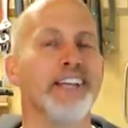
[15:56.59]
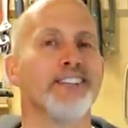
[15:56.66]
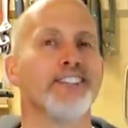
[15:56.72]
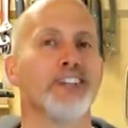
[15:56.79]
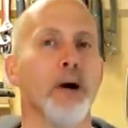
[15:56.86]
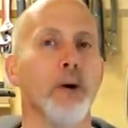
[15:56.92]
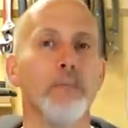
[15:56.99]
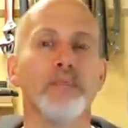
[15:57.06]

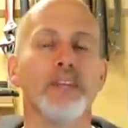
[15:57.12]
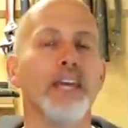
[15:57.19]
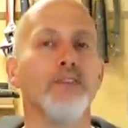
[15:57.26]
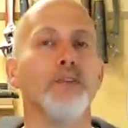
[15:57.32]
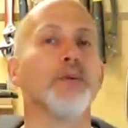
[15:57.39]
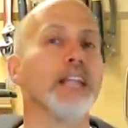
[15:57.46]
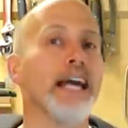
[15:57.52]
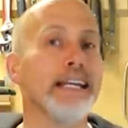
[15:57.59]
So
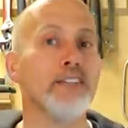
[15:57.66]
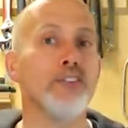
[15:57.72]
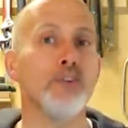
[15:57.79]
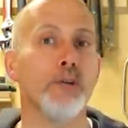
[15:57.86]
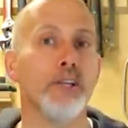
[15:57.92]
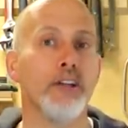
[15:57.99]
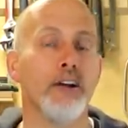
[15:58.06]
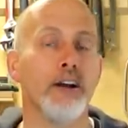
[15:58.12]
if you would like to
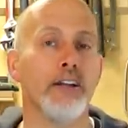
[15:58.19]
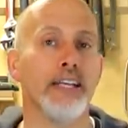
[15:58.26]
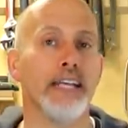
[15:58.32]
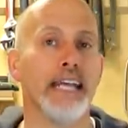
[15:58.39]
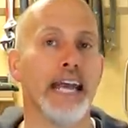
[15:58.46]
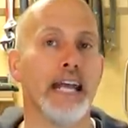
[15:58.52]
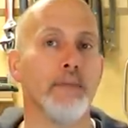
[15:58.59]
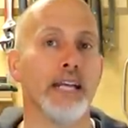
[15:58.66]
join the
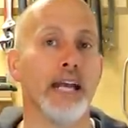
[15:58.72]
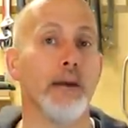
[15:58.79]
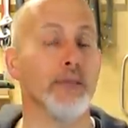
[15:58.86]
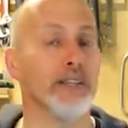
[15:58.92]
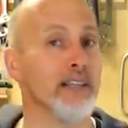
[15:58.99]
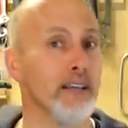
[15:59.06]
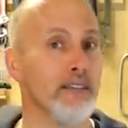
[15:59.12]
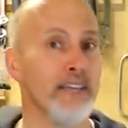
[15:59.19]
Gardening Academy, I
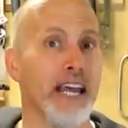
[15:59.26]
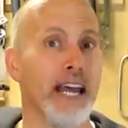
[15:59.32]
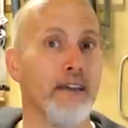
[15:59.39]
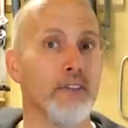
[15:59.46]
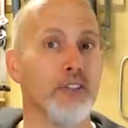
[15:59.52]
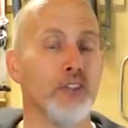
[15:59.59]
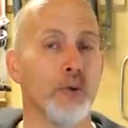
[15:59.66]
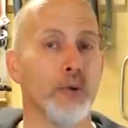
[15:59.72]
would love to
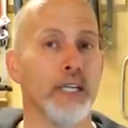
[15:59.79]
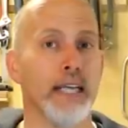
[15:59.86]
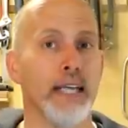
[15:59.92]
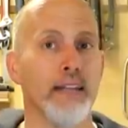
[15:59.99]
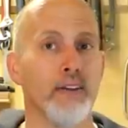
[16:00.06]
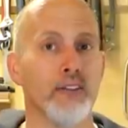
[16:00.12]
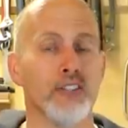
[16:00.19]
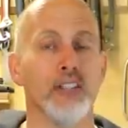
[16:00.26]
have you join,
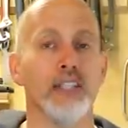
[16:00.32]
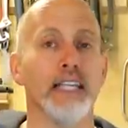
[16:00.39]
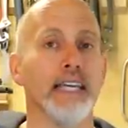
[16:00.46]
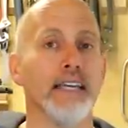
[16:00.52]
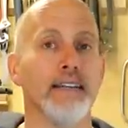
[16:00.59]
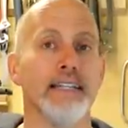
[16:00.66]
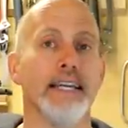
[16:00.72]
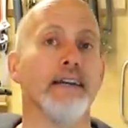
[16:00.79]
and there's a
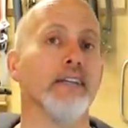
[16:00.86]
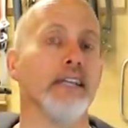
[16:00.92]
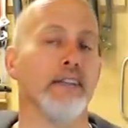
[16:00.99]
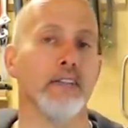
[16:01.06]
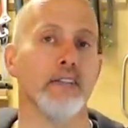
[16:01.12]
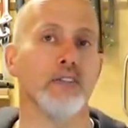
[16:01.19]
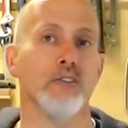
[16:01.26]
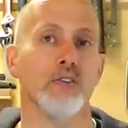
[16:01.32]
link down
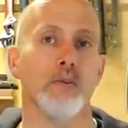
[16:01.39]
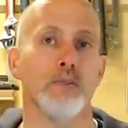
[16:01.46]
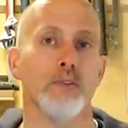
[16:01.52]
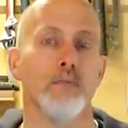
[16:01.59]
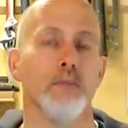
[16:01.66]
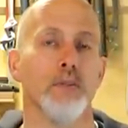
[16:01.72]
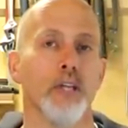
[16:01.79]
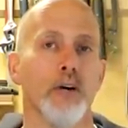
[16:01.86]
in the
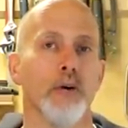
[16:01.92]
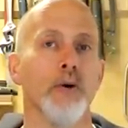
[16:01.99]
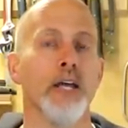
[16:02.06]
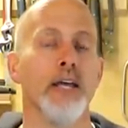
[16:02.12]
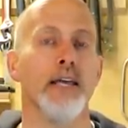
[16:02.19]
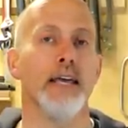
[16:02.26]
description below